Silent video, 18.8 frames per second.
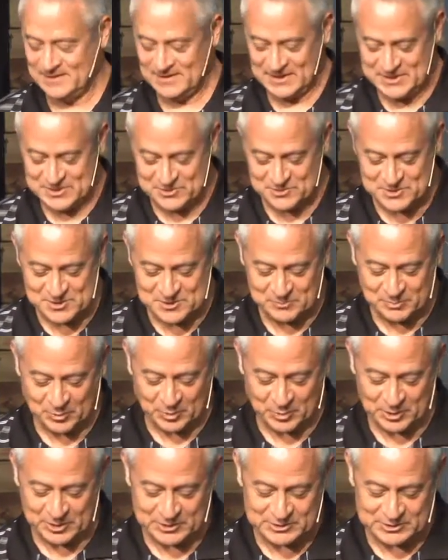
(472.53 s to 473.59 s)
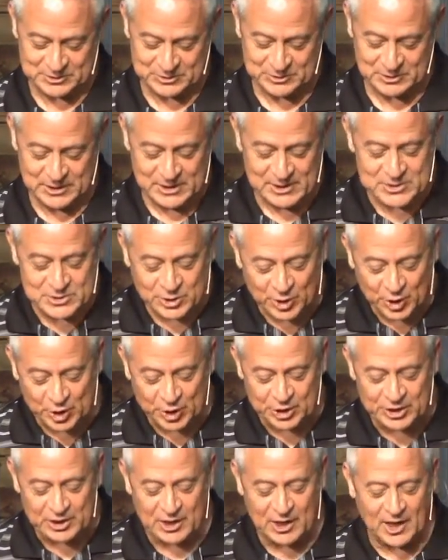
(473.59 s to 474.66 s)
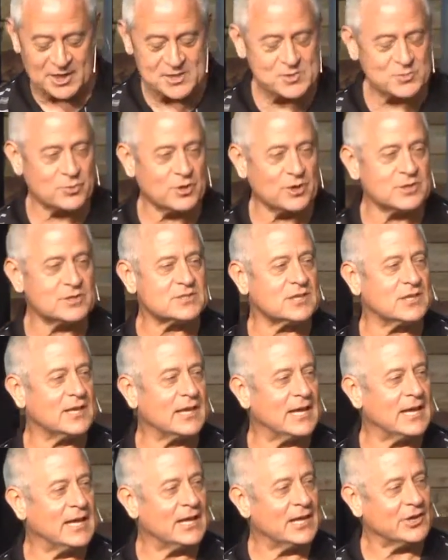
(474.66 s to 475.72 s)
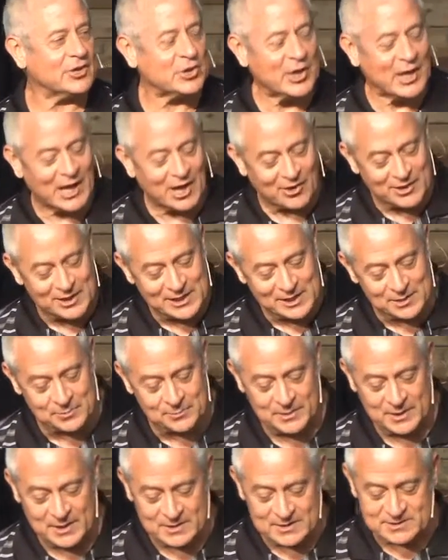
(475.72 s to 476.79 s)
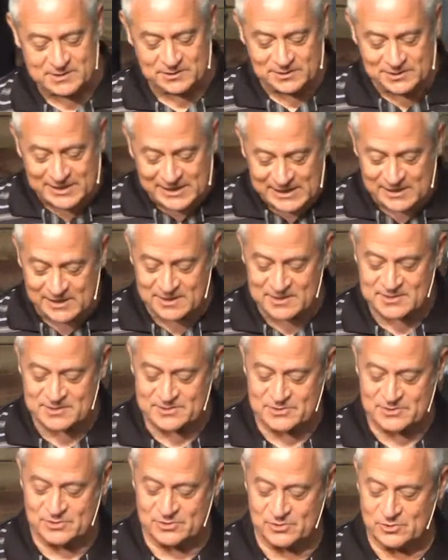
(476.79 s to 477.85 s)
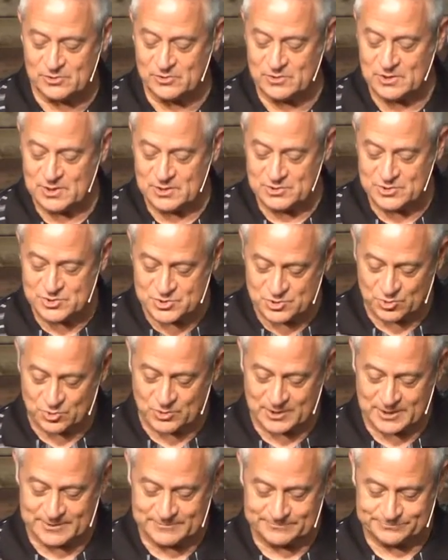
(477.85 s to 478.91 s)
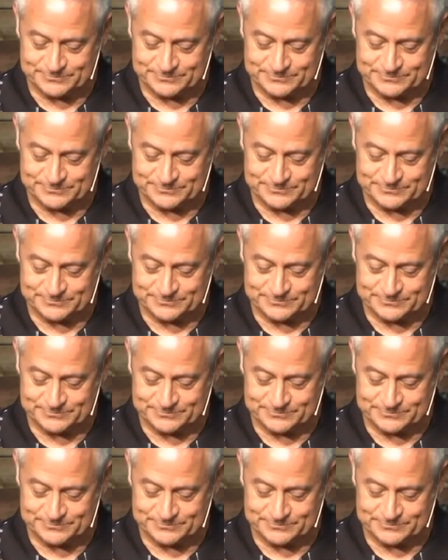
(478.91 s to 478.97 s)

And so it's important to turn to God's Word today and allow Him to lead us to joy.